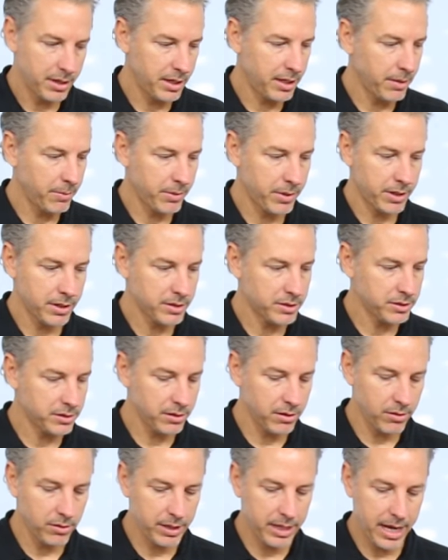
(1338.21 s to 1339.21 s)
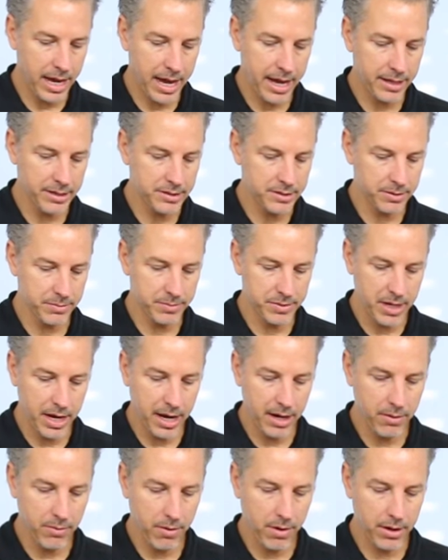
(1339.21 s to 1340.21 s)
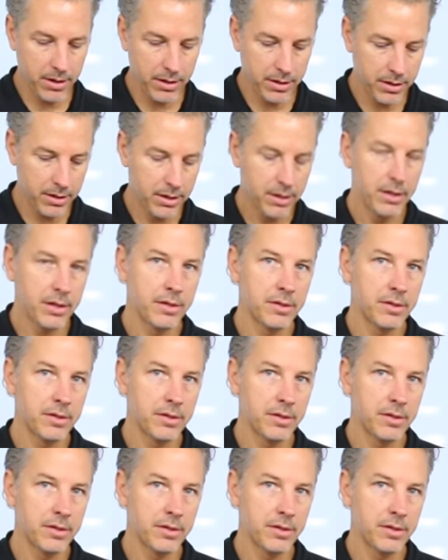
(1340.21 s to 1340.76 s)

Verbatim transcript: And then we're going to slowly add some tank water